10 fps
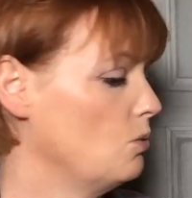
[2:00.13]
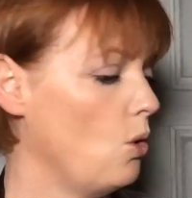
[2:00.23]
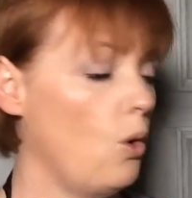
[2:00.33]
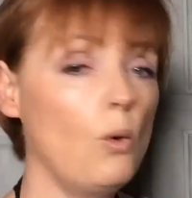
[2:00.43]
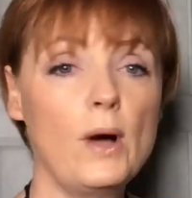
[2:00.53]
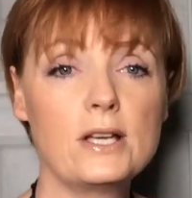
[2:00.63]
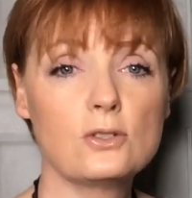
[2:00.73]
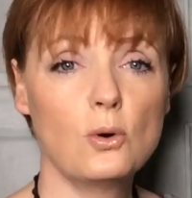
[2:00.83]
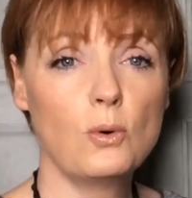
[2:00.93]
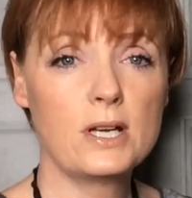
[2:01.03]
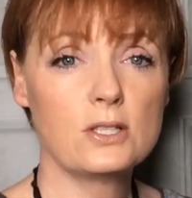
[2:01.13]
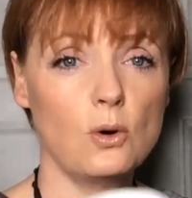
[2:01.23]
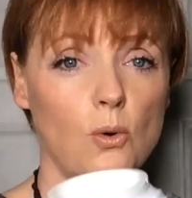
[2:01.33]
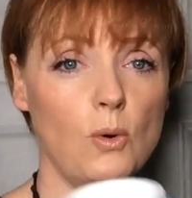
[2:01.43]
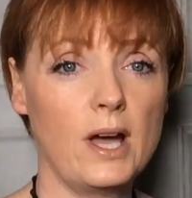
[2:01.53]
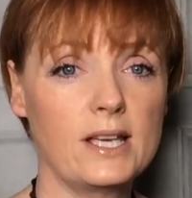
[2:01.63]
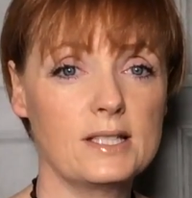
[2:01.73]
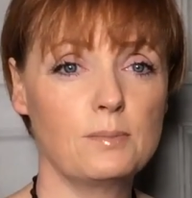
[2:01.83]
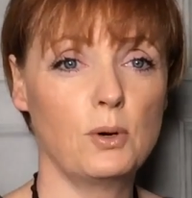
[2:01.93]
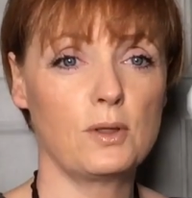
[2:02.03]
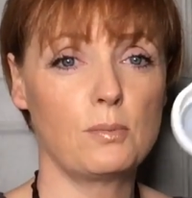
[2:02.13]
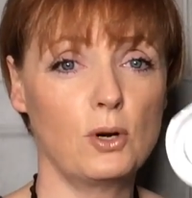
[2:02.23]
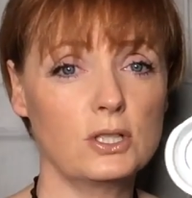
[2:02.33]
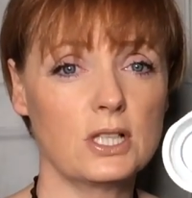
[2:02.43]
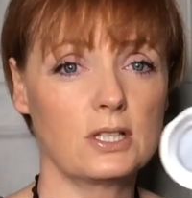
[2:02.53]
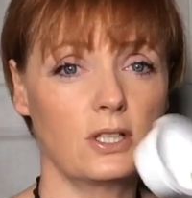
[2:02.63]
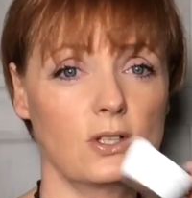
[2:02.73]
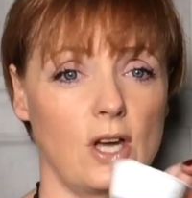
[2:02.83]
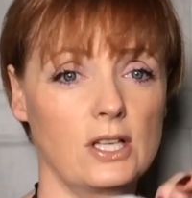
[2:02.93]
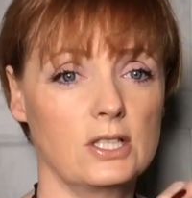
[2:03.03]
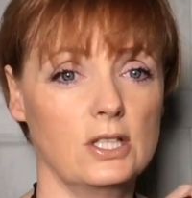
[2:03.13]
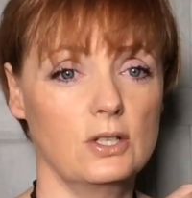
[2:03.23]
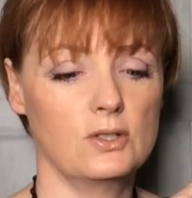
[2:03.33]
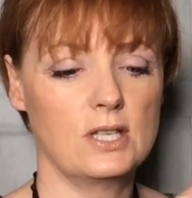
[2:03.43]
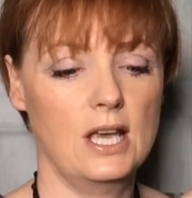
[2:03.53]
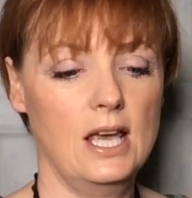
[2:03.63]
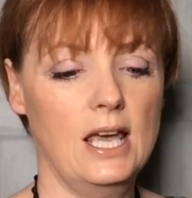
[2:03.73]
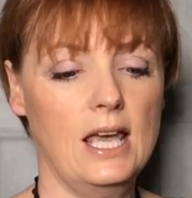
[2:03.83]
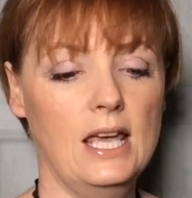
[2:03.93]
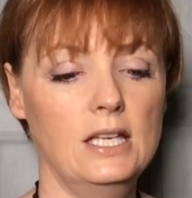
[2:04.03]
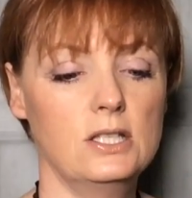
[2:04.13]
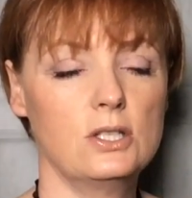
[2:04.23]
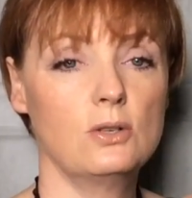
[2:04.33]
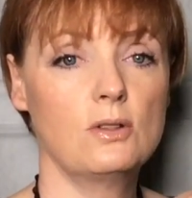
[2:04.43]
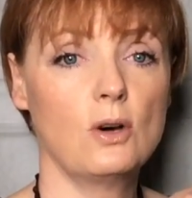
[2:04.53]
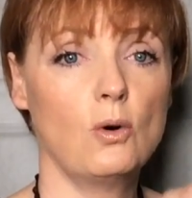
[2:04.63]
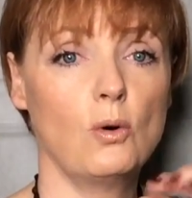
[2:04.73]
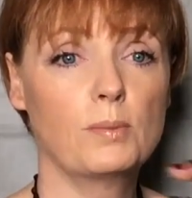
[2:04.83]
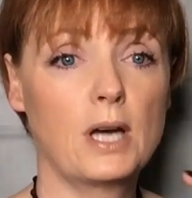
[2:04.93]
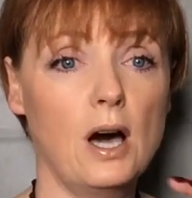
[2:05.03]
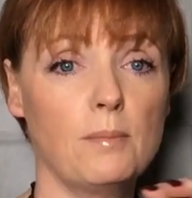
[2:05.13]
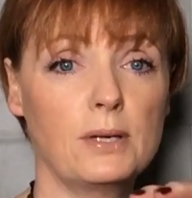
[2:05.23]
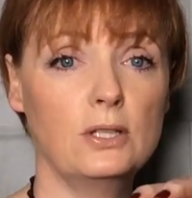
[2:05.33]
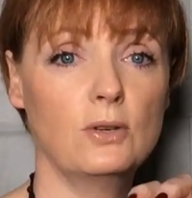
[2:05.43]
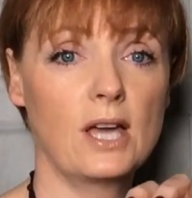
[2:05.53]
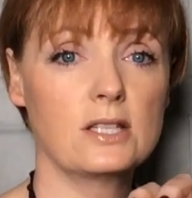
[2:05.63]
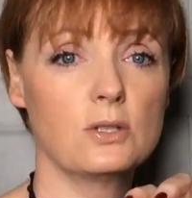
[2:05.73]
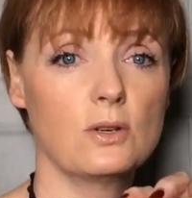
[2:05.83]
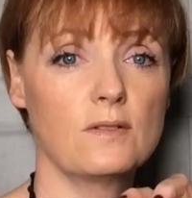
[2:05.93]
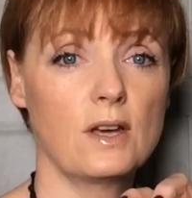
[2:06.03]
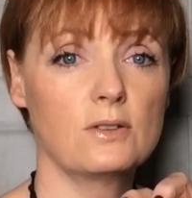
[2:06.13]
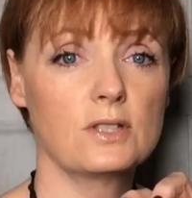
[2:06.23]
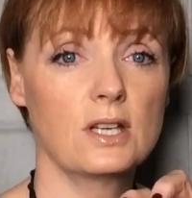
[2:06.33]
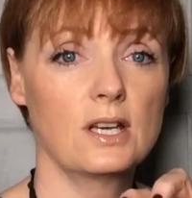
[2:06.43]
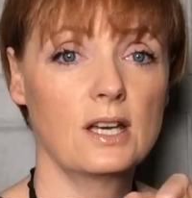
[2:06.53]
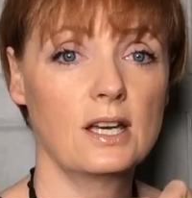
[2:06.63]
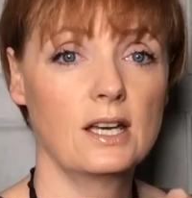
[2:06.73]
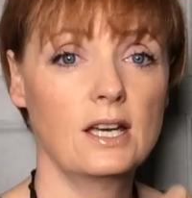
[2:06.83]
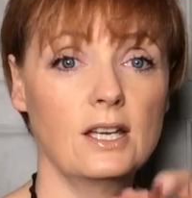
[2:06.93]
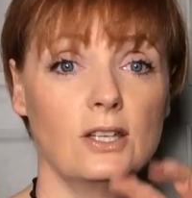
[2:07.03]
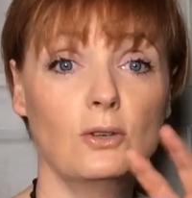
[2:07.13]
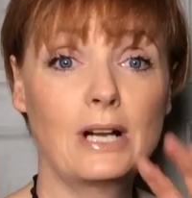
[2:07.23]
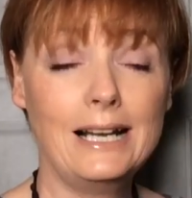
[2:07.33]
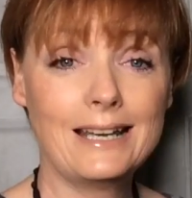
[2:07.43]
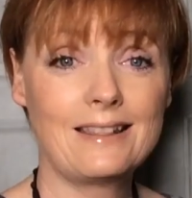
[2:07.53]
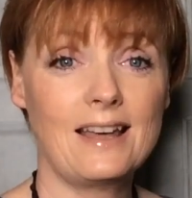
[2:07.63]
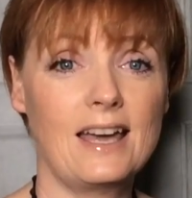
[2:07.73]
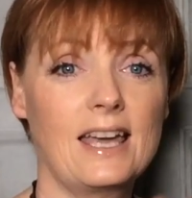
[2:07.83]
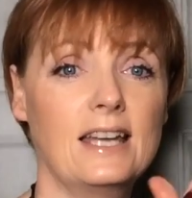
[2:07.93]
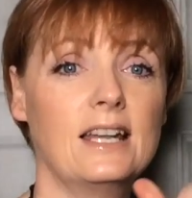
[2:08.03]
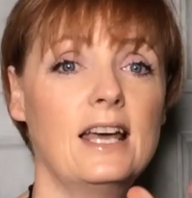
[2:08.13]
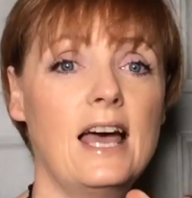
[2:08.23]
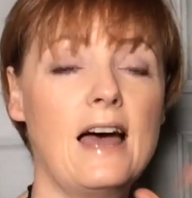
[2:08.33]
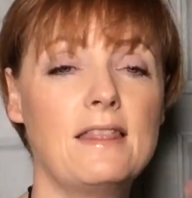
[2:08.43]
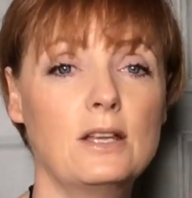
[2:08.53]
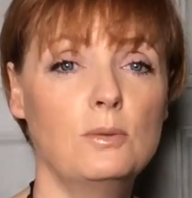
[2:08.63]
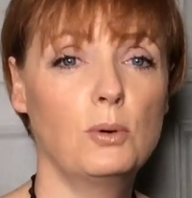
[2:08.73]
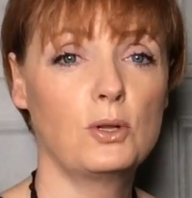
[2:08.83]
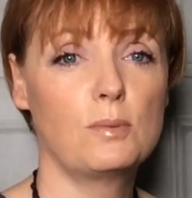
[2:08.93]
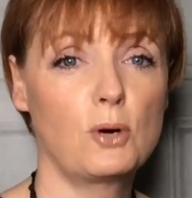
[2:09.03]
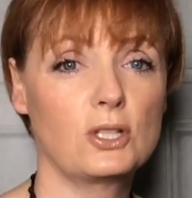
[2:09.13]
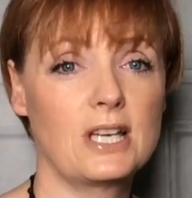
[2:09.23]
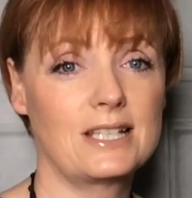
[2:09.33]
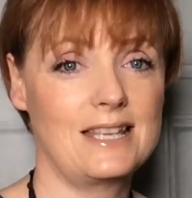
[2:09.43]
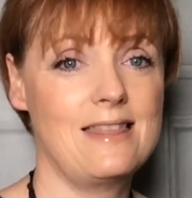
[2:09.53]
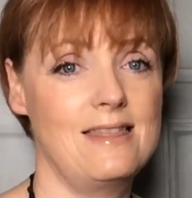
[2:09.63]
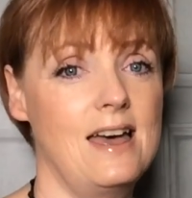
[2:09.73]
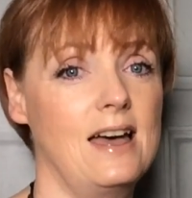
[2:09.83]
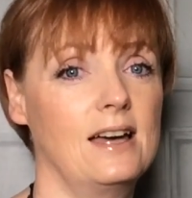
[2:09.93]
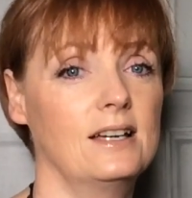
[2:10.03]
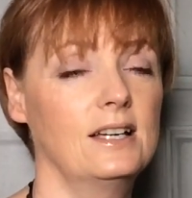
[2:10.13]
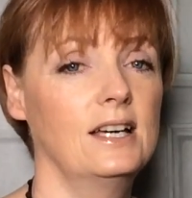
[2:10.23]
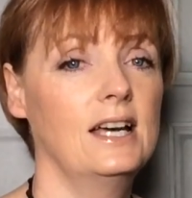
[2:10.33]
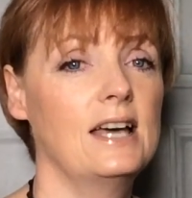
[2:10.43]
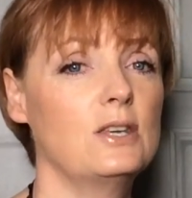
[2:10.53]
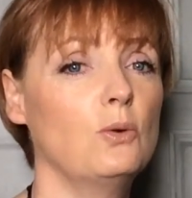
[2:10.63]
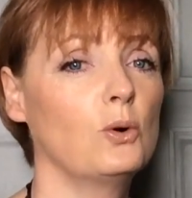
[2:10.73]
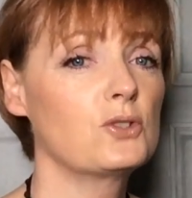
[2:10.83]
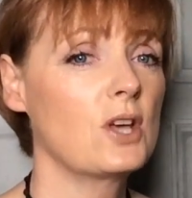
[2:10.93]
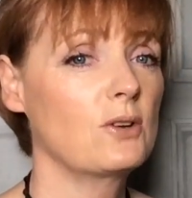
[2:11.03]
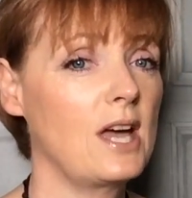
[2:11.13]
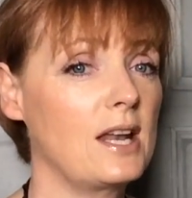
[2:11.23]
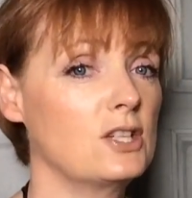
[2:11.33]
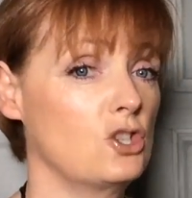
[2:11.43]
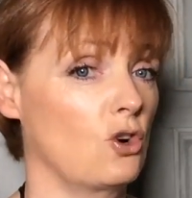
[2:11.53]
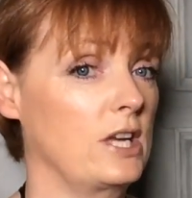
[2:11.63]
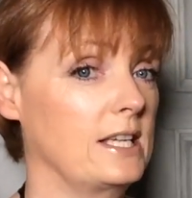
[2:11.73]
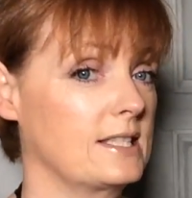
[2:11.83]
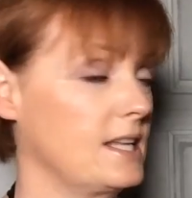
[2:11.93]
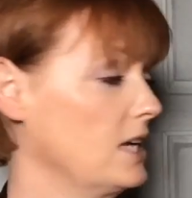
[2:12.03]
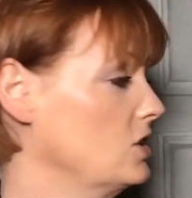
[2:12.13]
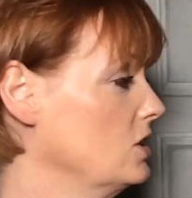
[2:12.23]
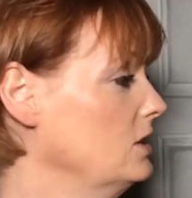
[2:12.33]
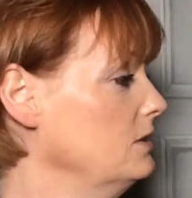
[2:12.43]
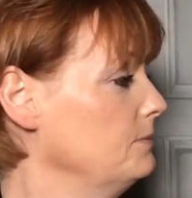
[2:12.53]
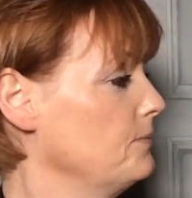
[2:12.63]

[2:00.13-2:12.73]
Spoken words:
you always put the product that you're going to use into the orb cup, and you get 2 of those. You click that in and then you put the product in there. You also get a docking station.